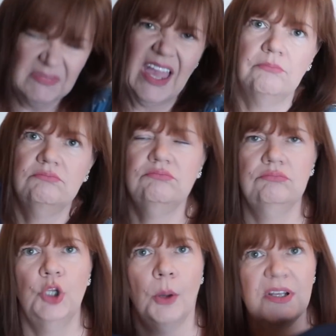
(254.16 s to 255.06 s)
Yeah,
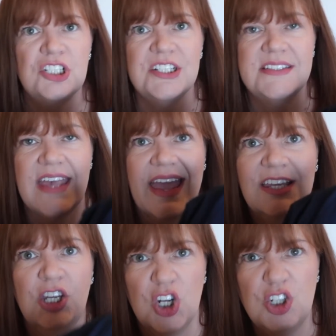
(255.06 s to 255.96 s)
not much to
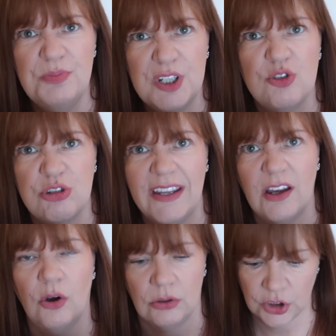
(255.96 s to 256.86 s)
say. Could be great
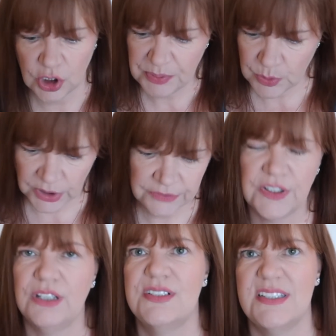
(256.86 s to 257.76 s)
on. Could be one of
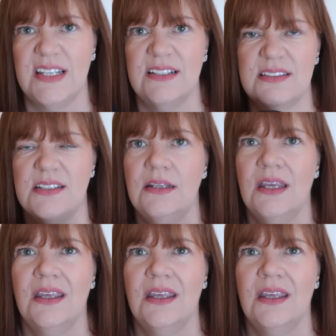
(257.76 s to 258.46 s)
those things that